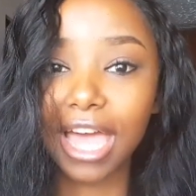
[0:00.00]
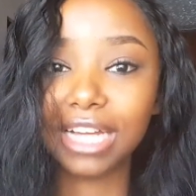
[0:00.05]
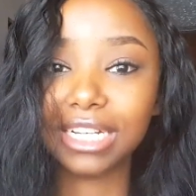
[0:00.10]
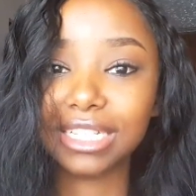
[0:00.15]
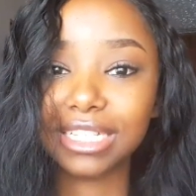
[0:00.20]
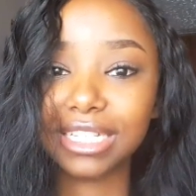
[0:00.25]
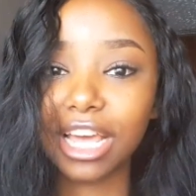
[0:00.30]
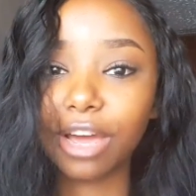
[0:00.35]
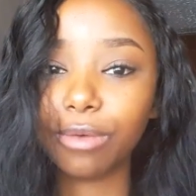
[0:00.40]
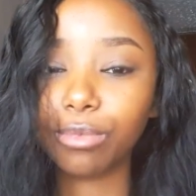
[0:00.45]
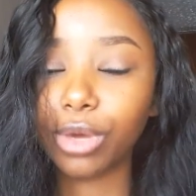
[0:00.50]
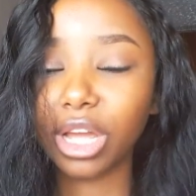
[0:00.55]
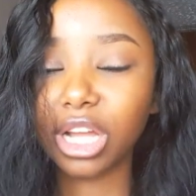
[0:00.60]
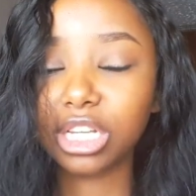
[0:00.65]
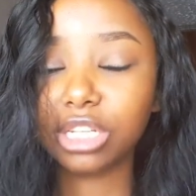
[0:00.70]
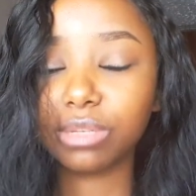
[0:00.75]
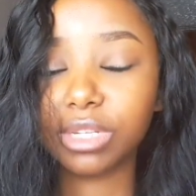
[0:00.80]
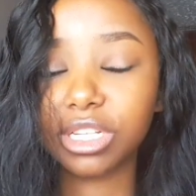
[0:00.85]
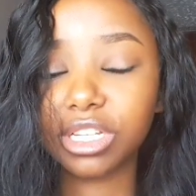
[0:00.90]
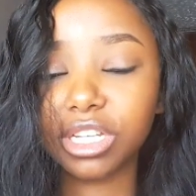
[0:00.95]
And today I'm
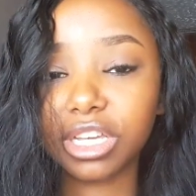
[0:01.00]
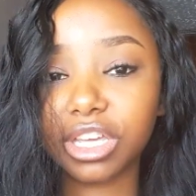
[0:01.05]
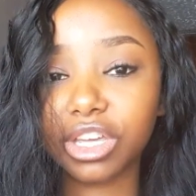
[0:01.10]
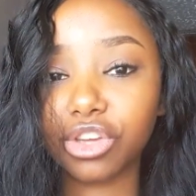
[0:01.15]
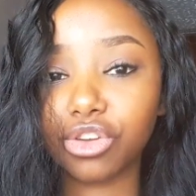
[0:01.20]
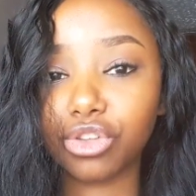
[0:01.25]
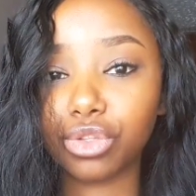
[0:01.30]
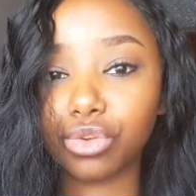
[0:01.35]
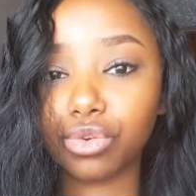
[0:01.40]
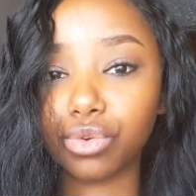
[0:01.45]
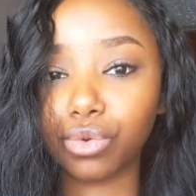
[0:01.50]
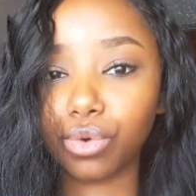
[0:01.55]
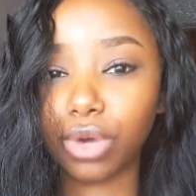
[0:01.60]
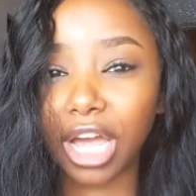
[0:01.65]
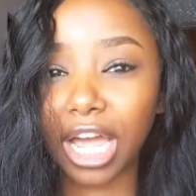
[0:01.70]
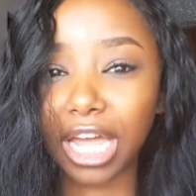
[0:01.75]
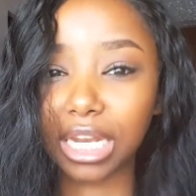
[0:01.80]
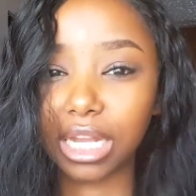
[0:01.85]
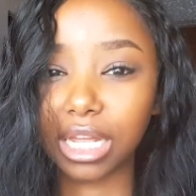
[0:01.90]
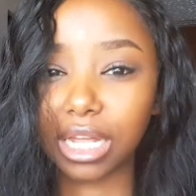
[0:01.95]
going to be taking you through
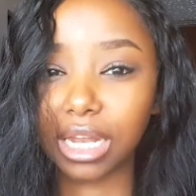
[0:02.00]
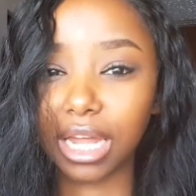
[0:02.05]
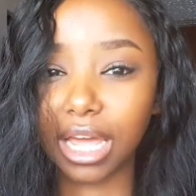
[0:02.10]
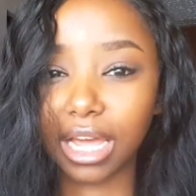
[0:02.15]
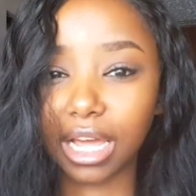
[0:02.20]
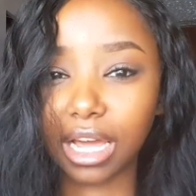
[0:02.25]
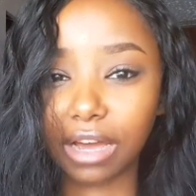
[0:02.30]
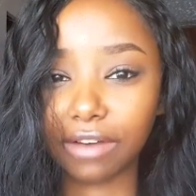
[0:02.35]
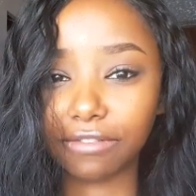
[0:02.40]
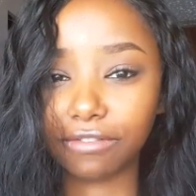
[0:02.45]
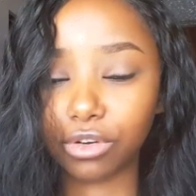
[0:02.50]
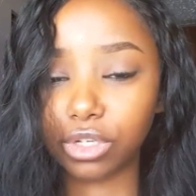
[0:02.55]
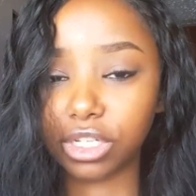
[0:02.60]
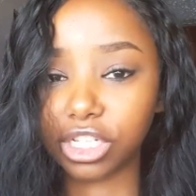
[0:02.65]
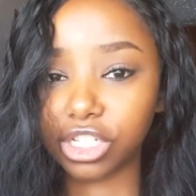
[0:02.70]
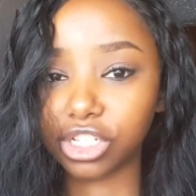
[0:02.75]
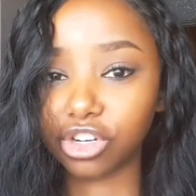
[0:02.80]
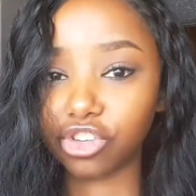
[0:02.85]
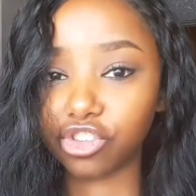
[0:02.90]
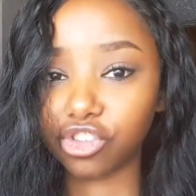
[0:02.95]
kind of like a
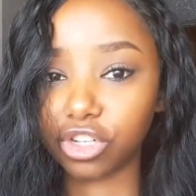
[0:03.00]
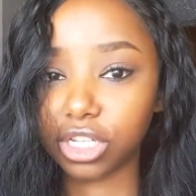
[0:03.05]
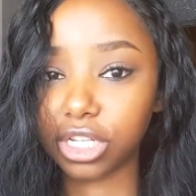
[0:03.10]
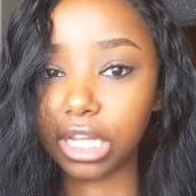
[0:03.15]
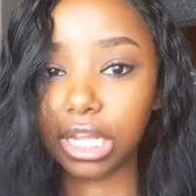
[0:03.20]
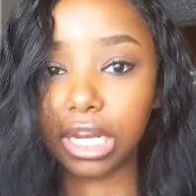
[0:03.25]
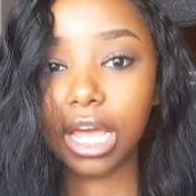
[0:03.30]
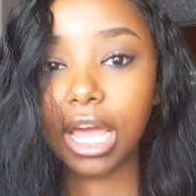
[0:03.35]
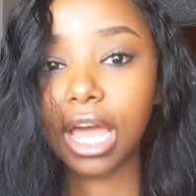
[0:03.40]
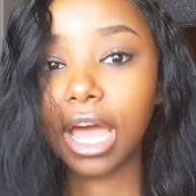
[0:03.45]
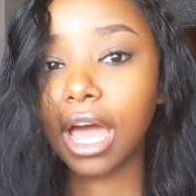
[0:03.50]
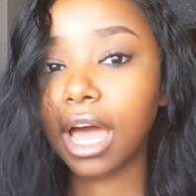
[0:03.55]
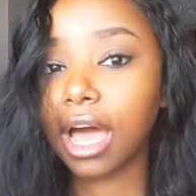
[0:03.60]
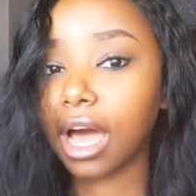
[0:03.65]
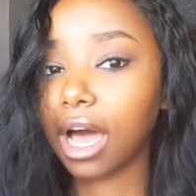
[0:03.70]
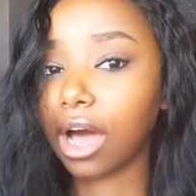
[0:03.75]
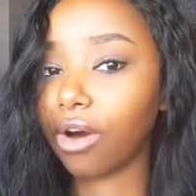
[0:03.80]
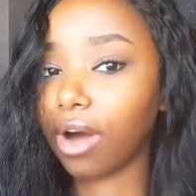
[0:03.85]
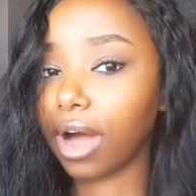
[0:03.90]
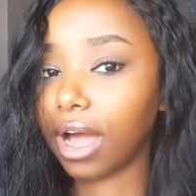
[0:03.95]
foundation routine,
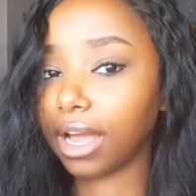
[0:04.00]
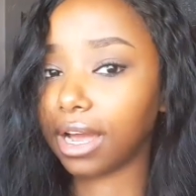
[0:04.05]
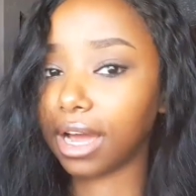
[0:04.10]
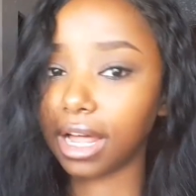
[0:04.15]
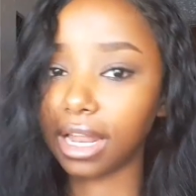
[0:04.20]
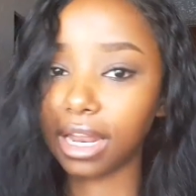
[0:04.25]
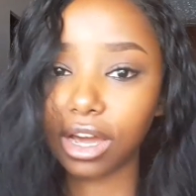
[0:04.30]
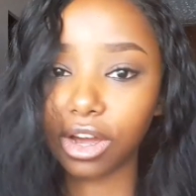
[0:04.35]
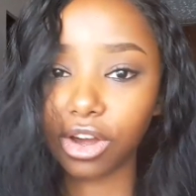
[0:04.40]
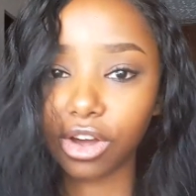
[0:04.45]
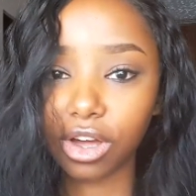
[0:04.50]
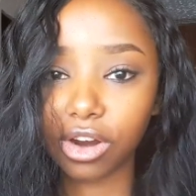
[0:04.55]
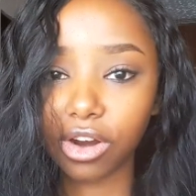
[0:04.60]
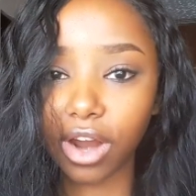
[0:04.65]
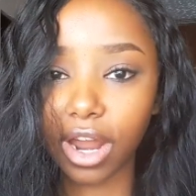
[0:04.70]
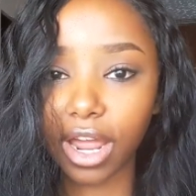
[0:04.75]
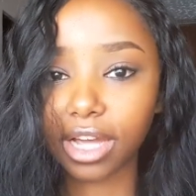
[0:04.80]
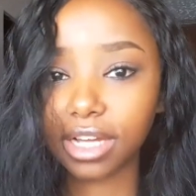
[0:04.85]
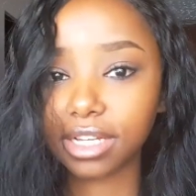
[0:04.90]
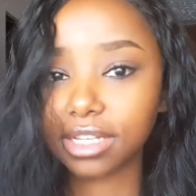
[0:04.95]
how I color
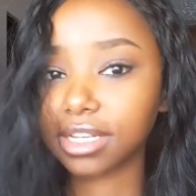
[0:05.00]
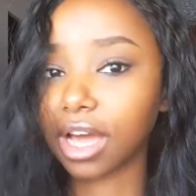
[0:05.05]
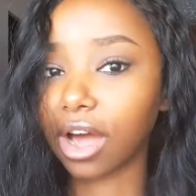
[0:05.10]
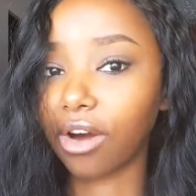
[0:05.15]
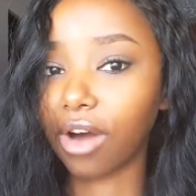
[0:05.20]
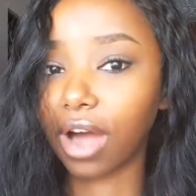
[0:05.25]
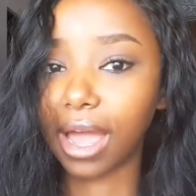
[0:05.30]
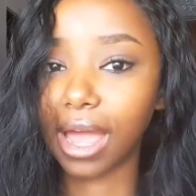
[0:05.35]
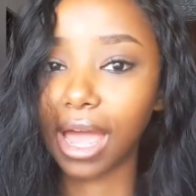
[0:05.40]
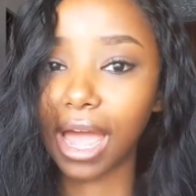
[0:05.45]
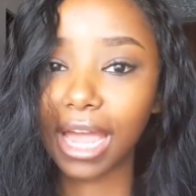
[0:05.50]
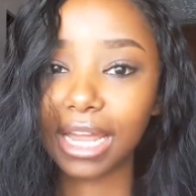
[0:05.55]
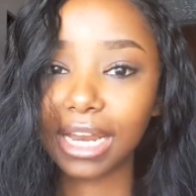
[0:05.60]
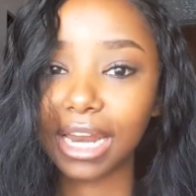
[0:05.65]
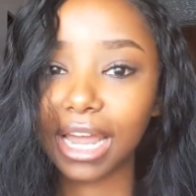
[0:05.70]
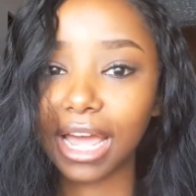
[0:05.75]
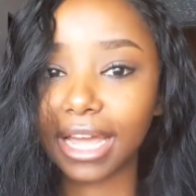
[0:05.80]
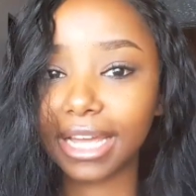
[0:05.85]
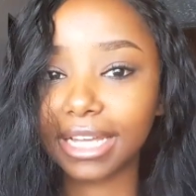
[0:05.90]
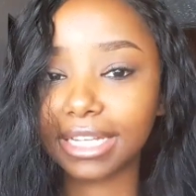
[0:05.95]
correct, how I
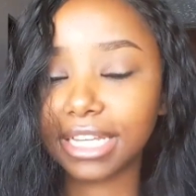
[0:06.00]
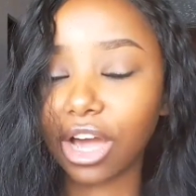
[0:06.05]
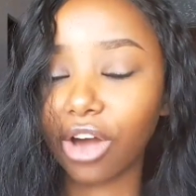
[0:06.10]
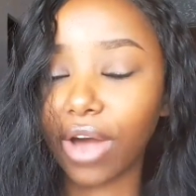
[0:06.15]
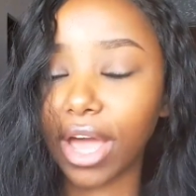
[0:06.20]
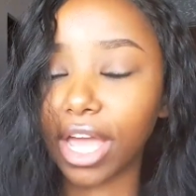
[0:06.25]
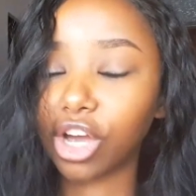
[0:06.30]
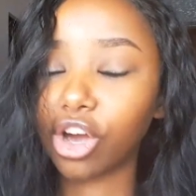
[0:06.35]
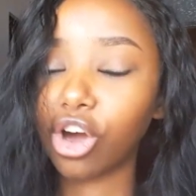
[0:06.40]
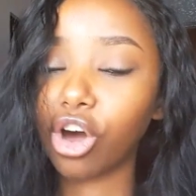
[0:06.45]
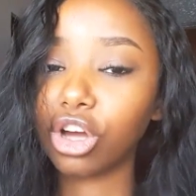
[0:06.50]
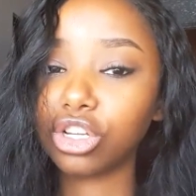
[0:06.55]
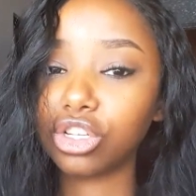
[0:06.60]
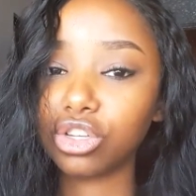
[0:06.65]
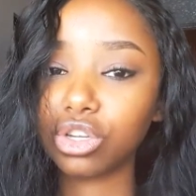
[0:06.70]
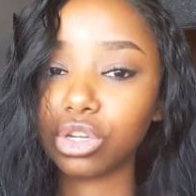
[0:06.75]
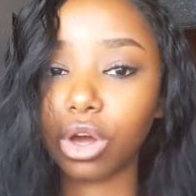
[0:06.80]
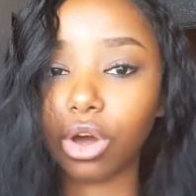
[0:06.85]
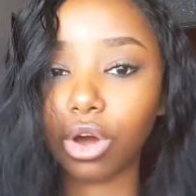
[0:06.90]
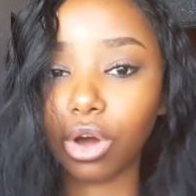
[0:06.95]
highlight, how I
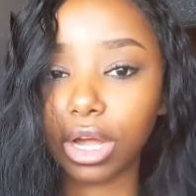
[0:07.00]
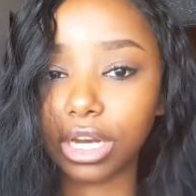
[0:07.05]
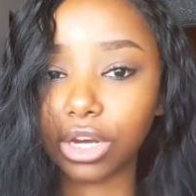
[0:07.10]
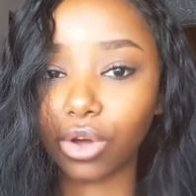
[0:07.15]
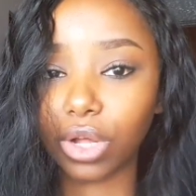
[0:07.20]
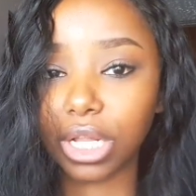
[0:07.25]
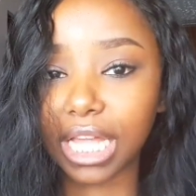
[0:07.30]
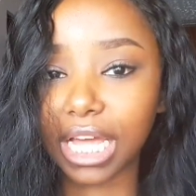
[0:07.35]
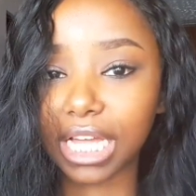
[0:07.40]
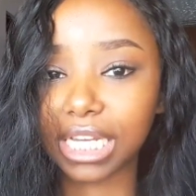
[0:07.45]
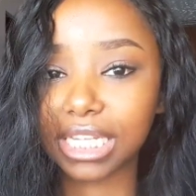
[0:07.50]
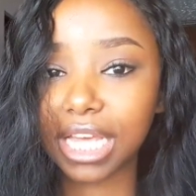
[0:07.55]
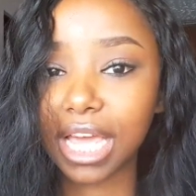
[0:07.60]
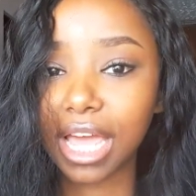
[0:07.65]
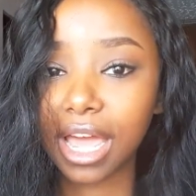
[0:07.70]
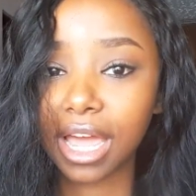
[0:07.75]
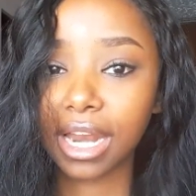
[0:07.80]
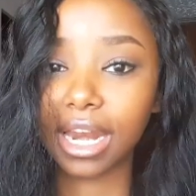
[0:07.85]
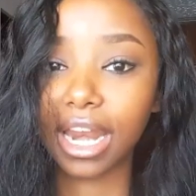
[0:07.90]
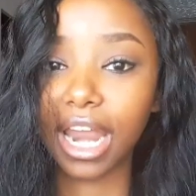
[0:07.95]
contour and all that
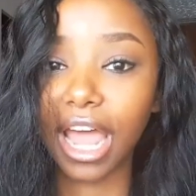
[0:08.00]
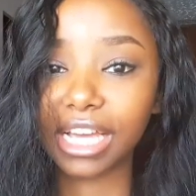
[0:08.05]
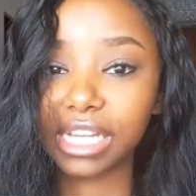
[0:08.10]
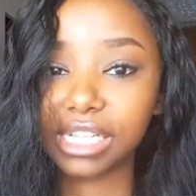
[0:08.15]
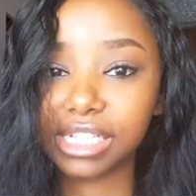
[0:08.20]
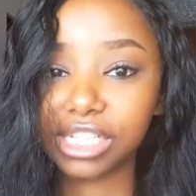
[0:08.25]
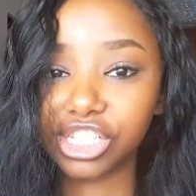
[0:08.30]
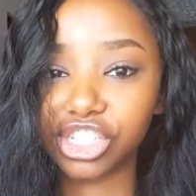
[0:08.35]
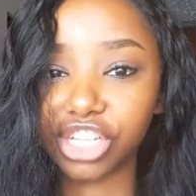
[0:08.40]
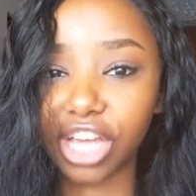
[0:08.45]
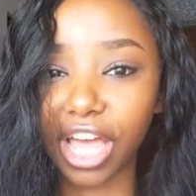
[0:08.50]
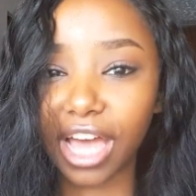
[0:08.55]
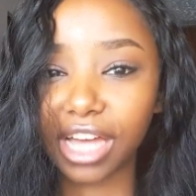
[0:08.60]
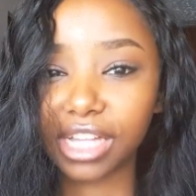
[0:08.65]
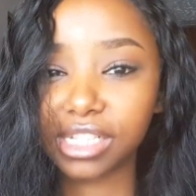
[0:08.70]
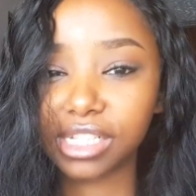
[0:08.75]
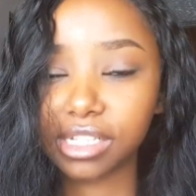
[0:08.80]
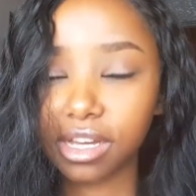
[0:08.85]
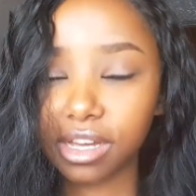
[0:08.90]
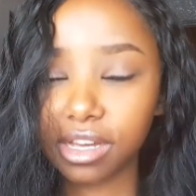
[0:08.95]
nice
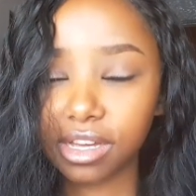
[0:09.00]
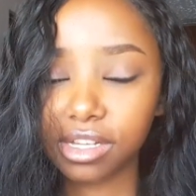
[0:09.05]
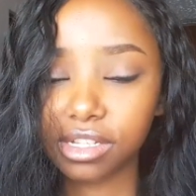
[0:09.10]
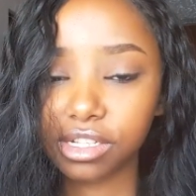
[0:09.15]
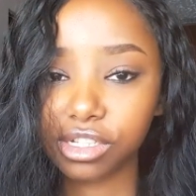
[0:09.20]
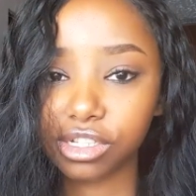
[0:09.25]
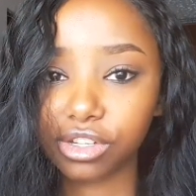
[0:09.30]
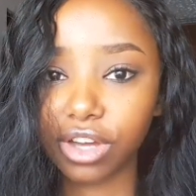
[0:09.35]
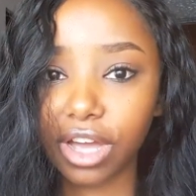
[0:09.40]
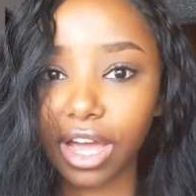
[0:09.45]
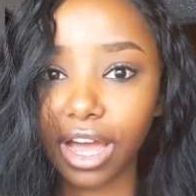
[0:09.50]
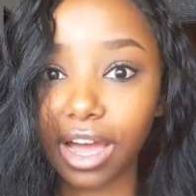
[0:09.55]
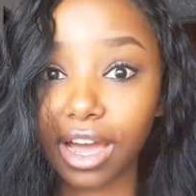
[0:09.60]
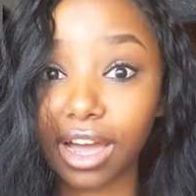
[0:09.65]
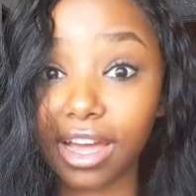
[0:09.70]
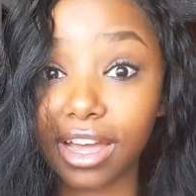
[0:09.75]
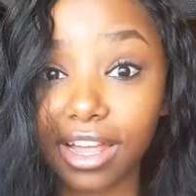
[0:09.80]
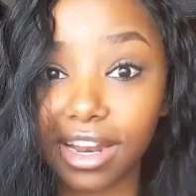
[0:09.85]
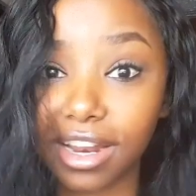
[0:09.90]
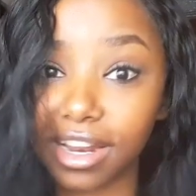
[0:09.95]
jazz. So
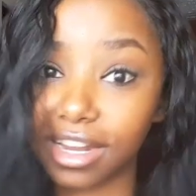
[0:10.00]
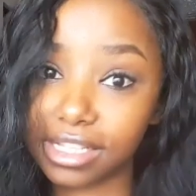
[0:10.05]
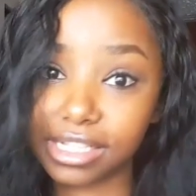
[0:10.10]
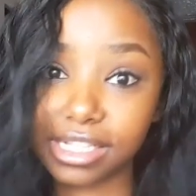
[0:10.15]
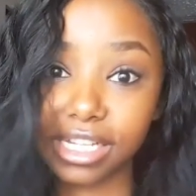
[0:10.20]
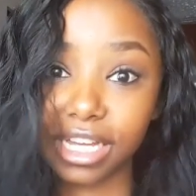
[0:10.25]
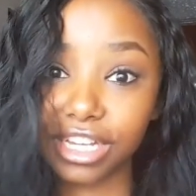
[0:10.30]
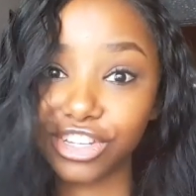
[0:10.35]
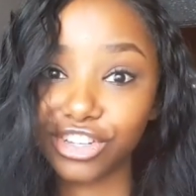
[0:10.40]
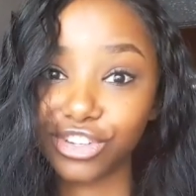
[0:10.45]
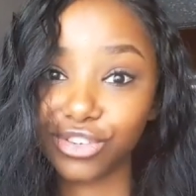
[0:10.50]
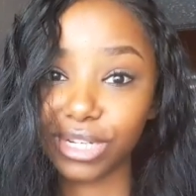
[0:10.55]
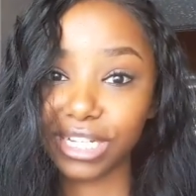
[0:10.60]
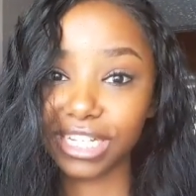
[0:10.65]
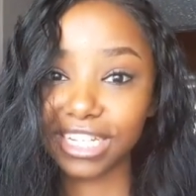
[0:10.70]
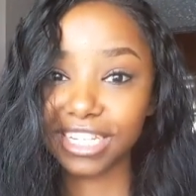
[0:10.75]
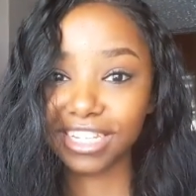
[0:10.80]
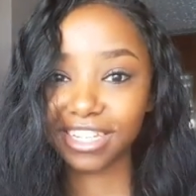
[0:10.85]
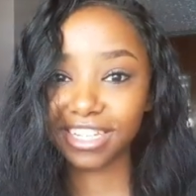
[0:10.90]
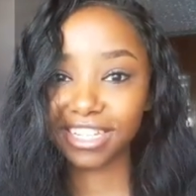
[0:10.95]
yeah, let's get to
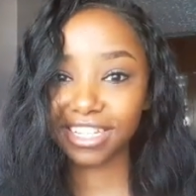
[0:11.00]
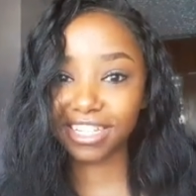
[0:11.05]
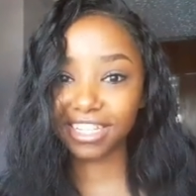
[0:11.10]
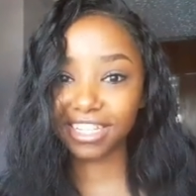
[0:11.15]
it.